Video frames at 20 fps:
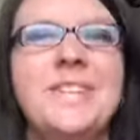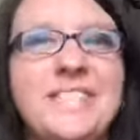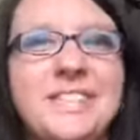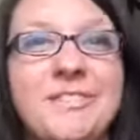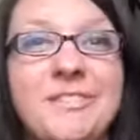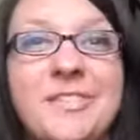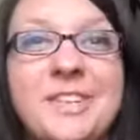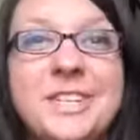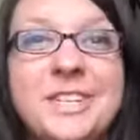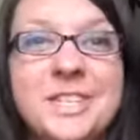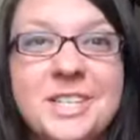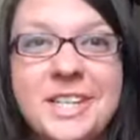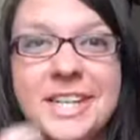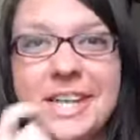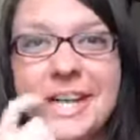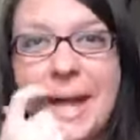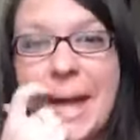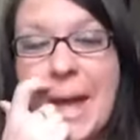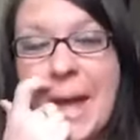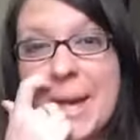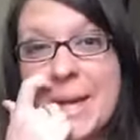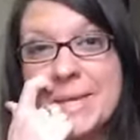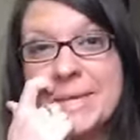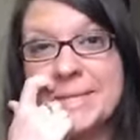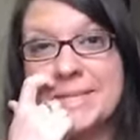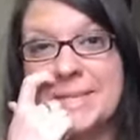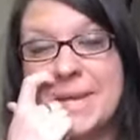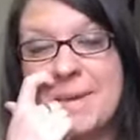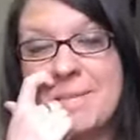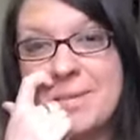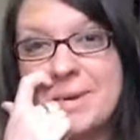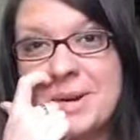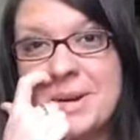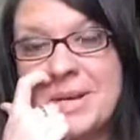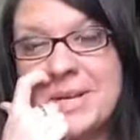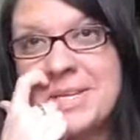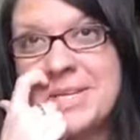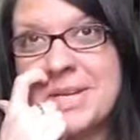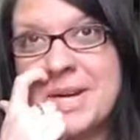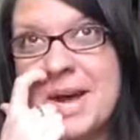it's officially summer
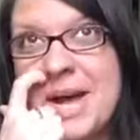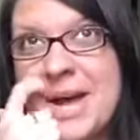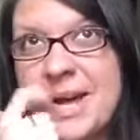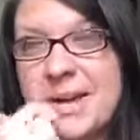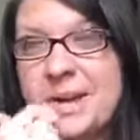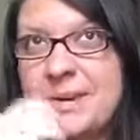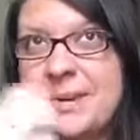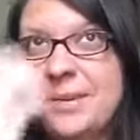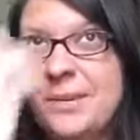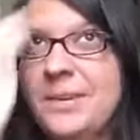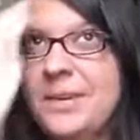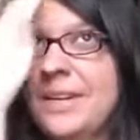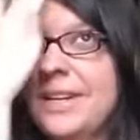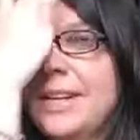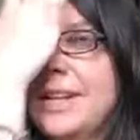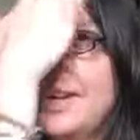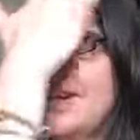in Chicago.